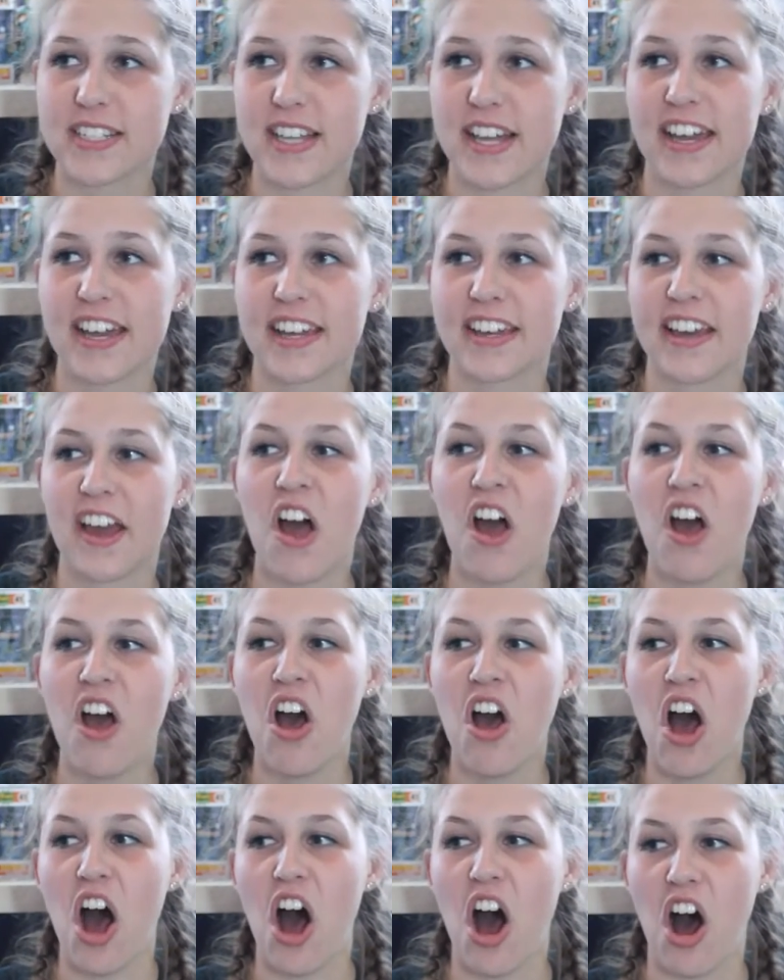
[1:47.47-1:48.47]
like
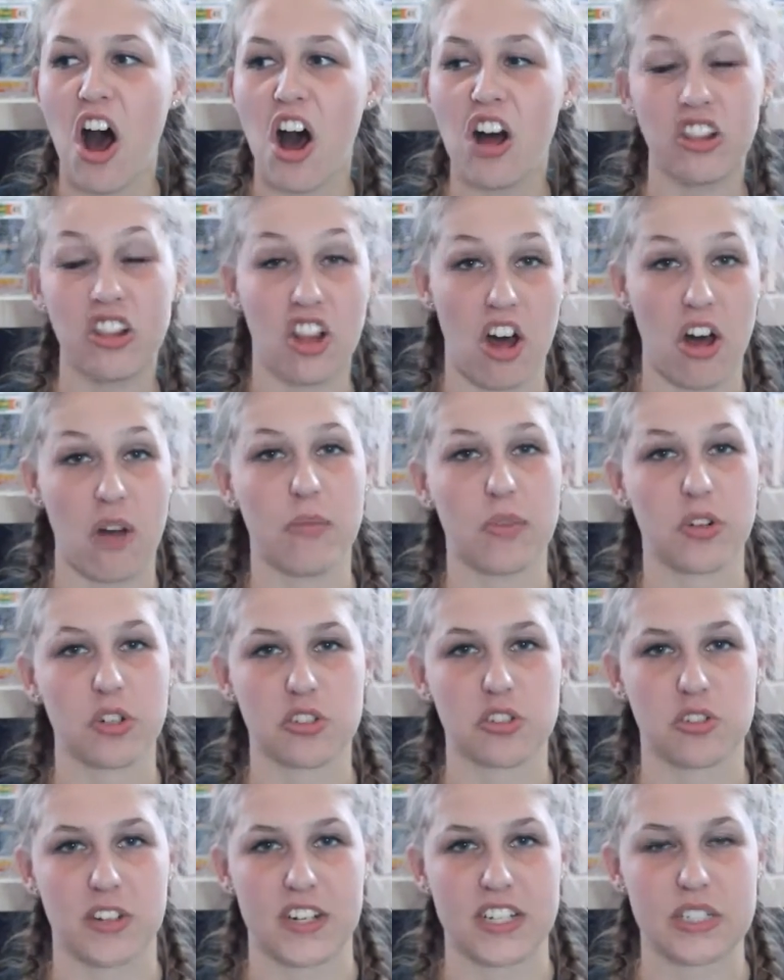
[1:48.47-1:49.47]
a lot more
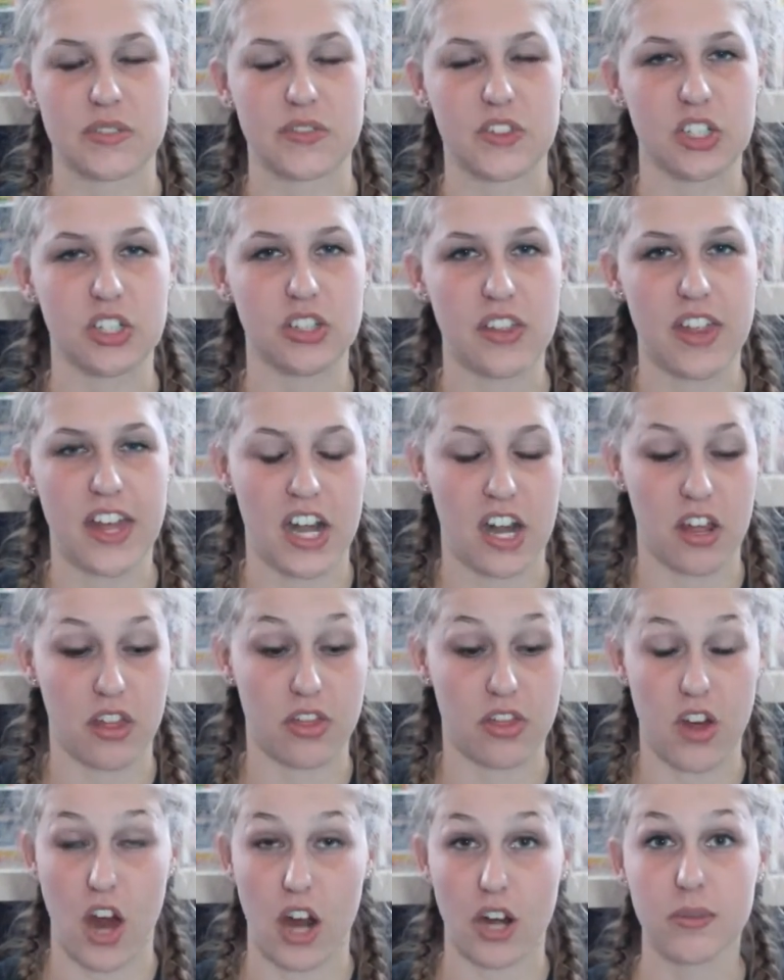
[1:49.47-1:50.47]
stressful than I
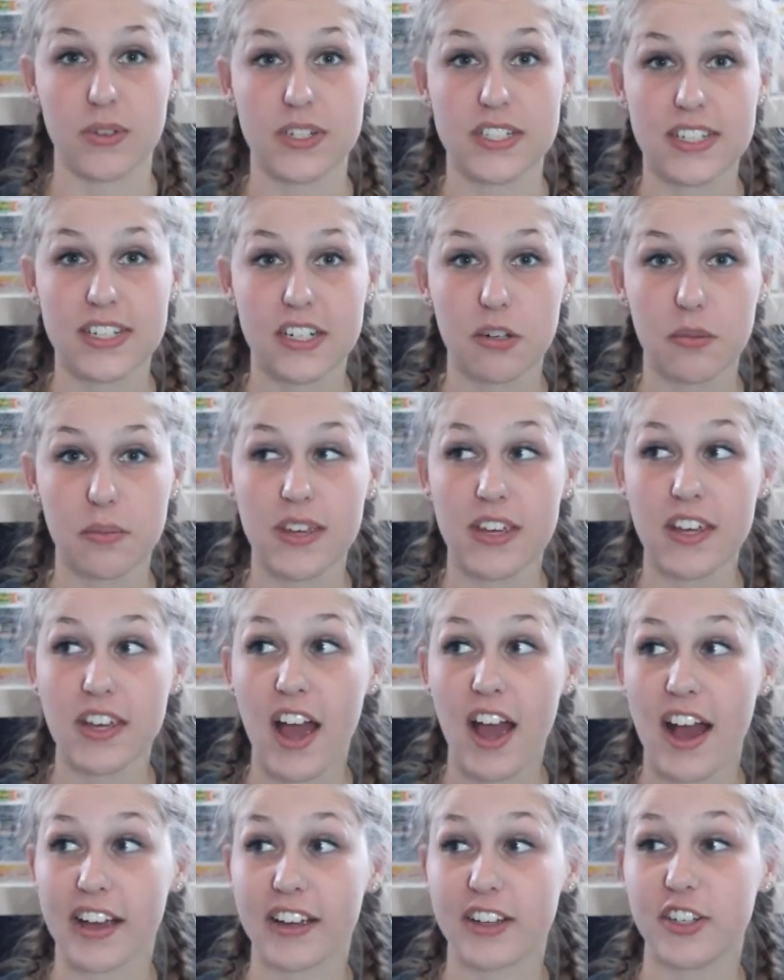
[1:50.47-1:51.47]
thought it was gonna
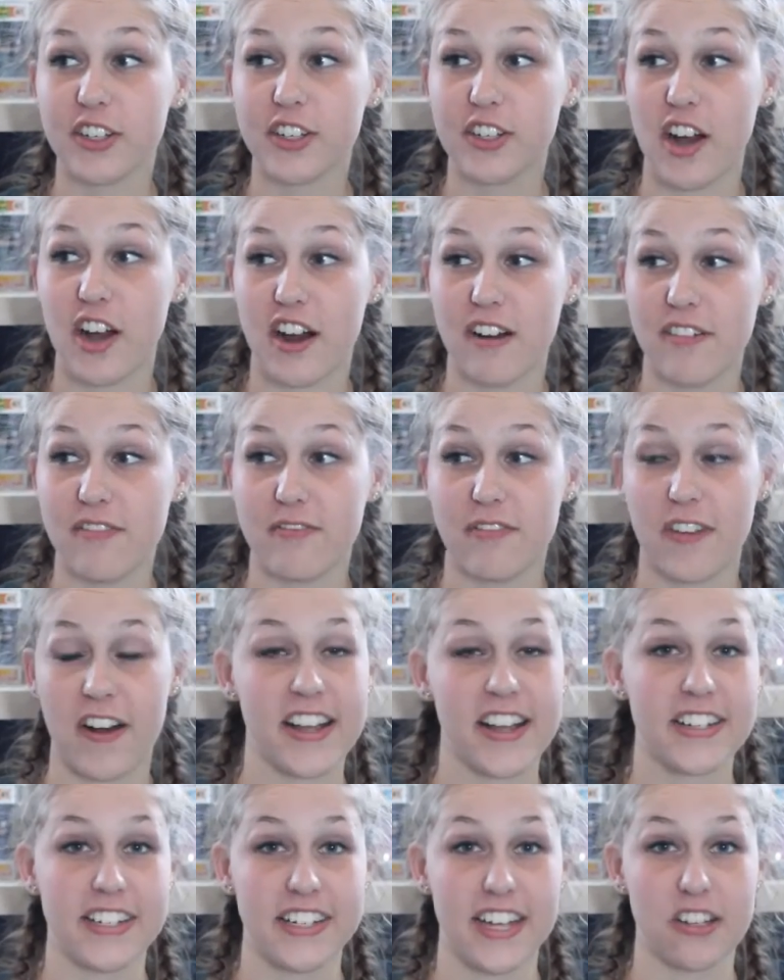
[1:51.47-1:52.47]
be. I could not
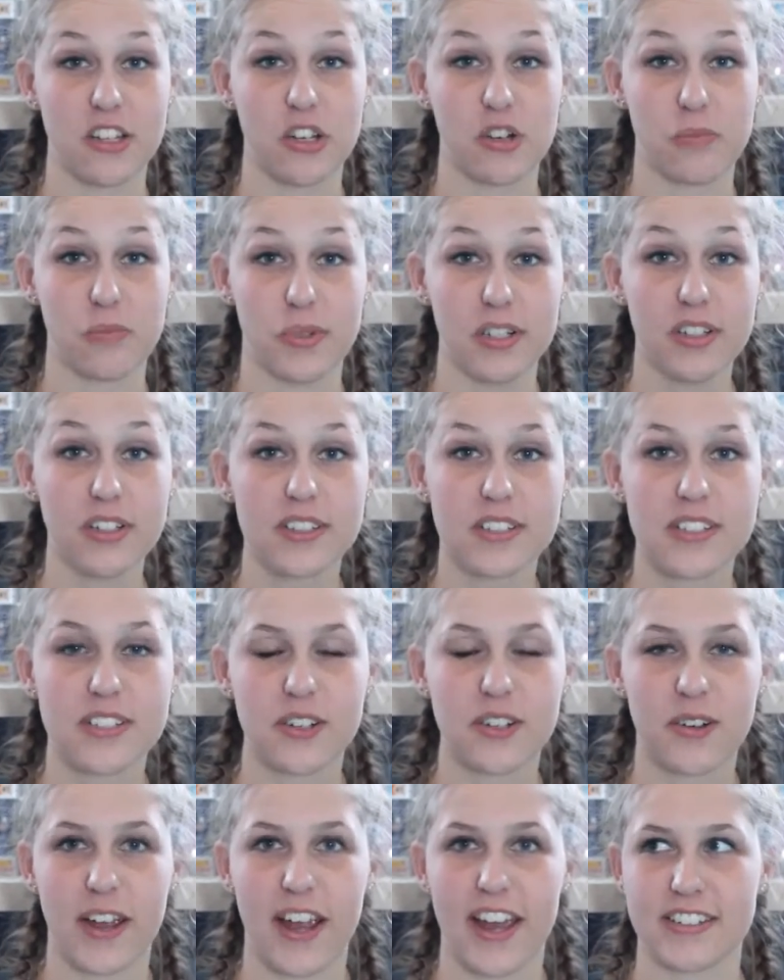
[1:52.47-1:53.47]
find yellow books,
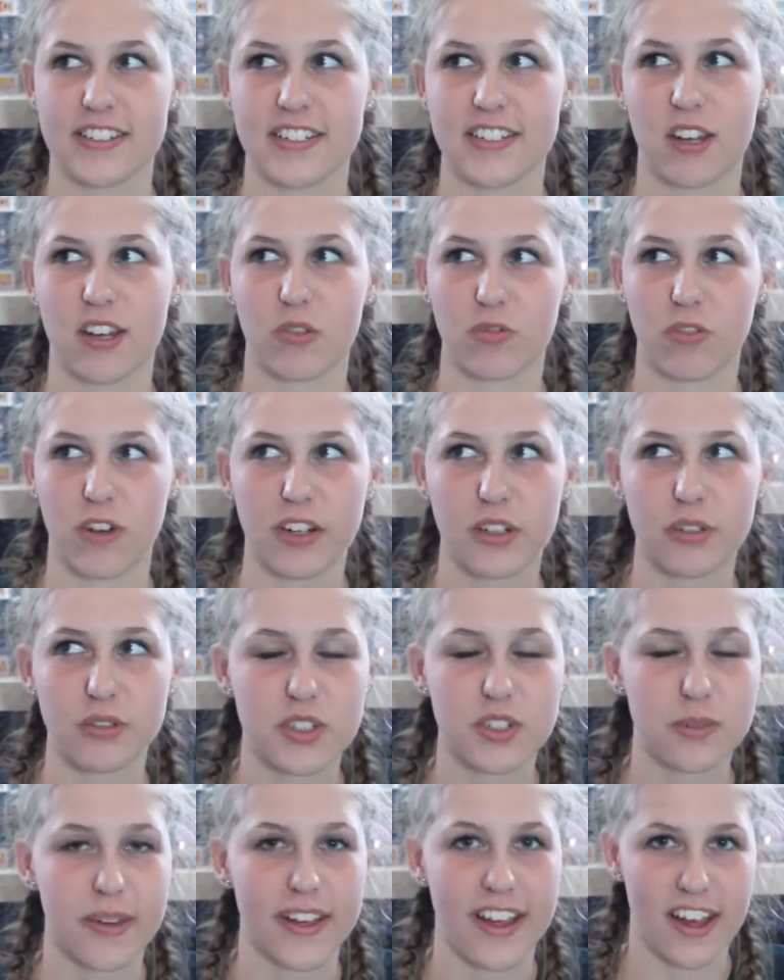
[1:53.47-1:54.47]
so I had to like run
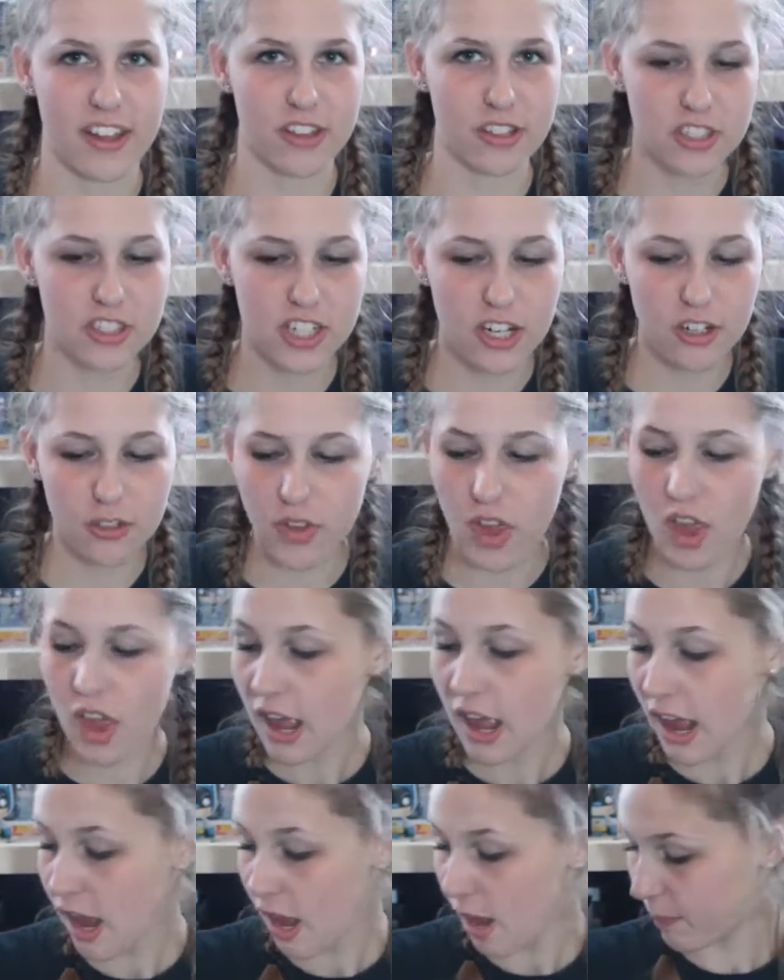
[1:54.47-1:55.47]
over to my other shelf.
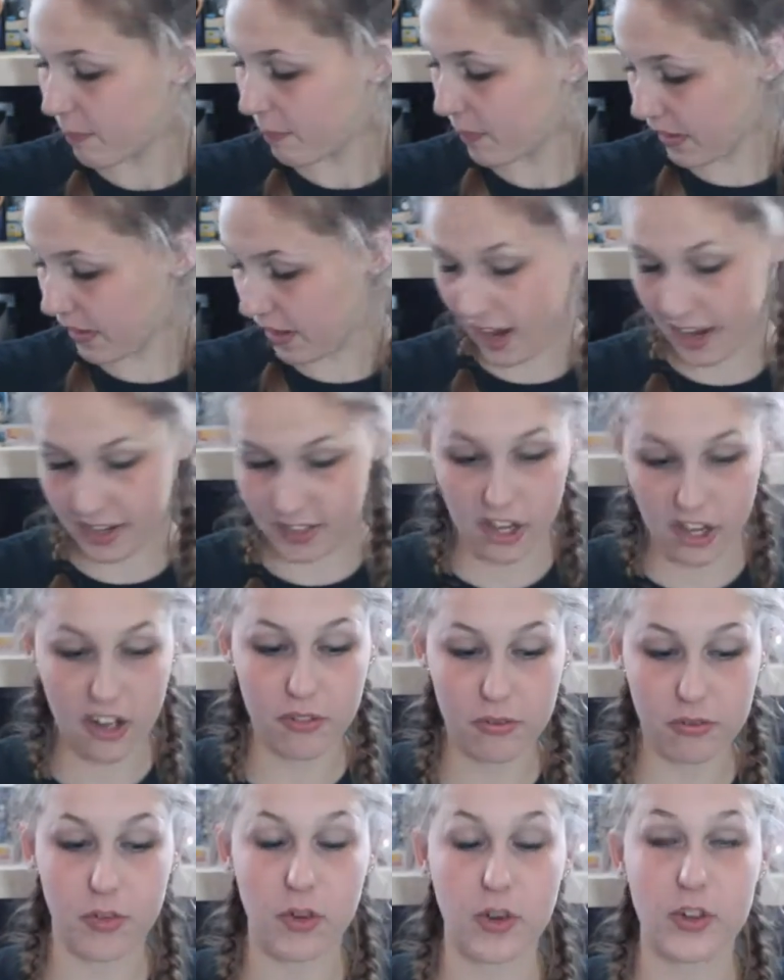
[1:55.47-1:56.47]
But I
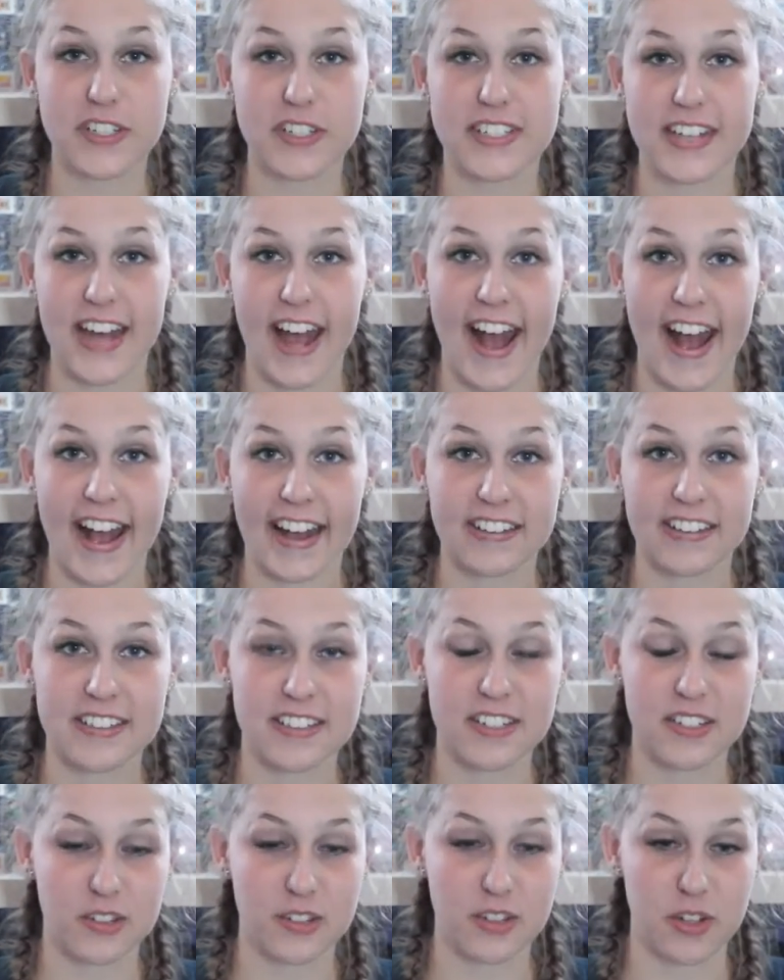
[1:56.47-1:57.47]
got four
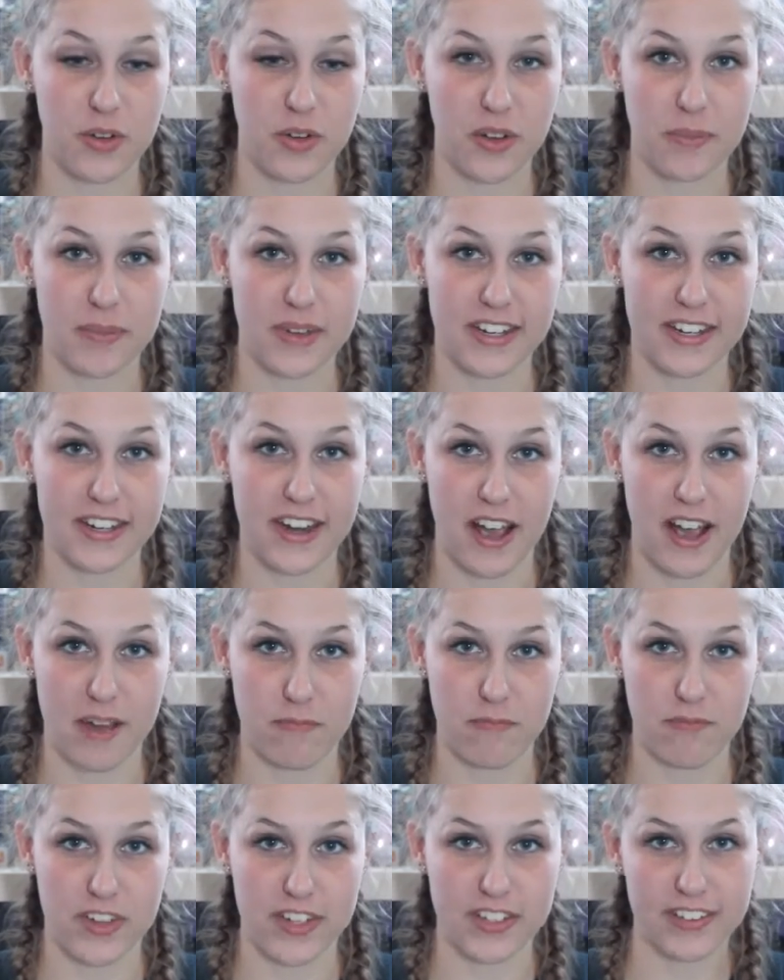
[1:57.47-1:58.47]
stacks, so I mean,
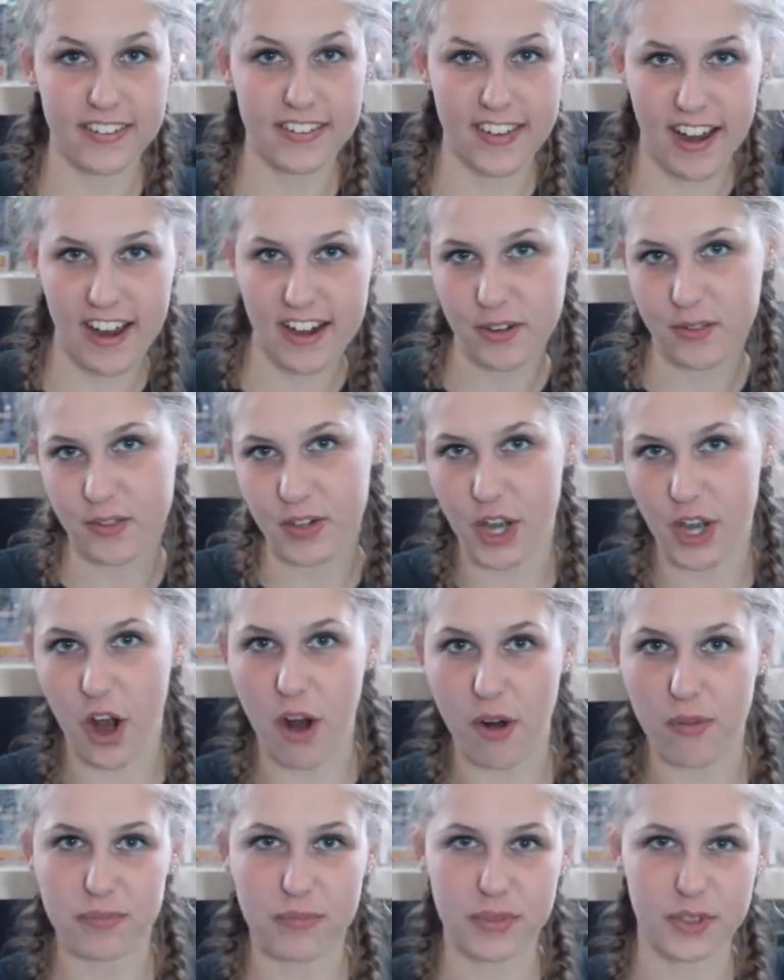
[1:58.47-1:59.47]
I'm feeling kind of
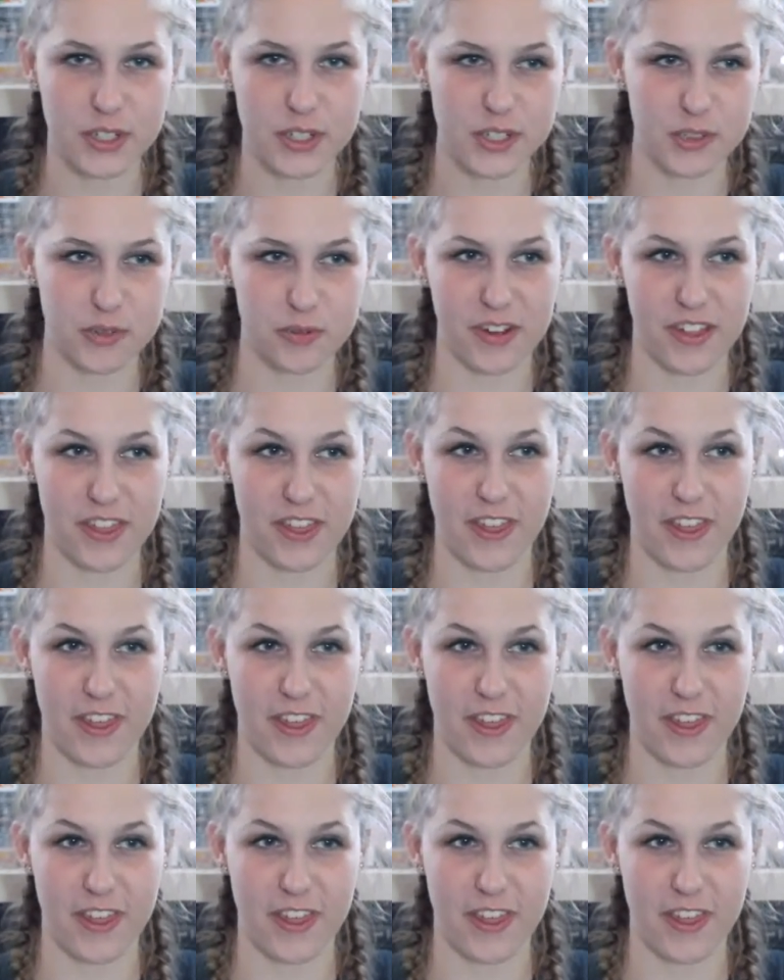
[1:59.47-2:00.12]
accomplished with